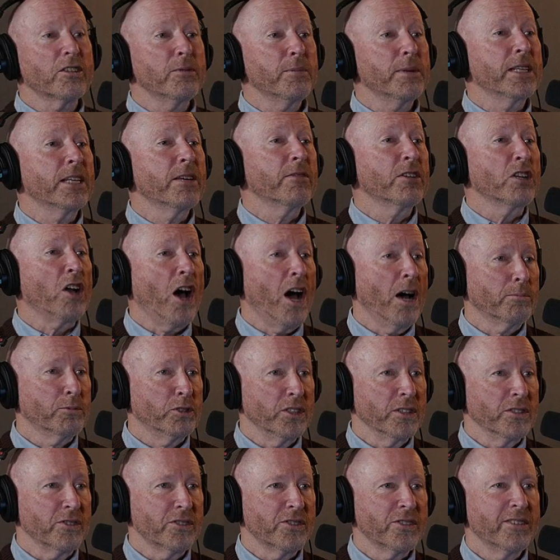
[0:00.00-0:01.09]
going to be given
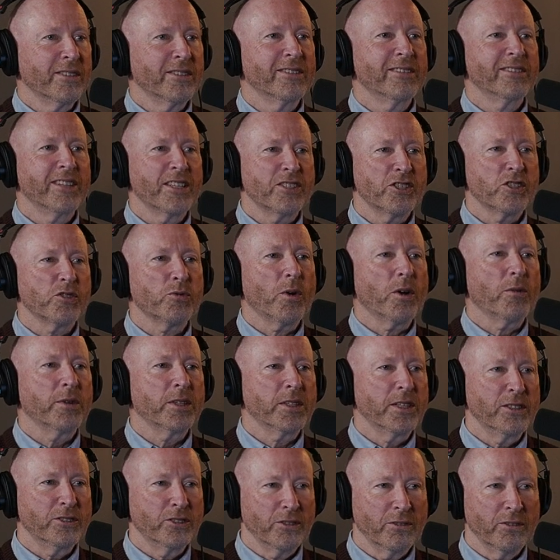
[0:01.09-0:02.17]
options. No. This and, is where we
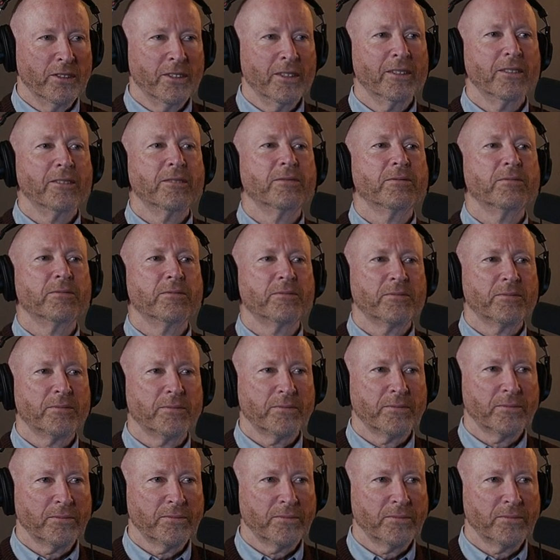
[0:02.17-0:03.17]
need you. And so the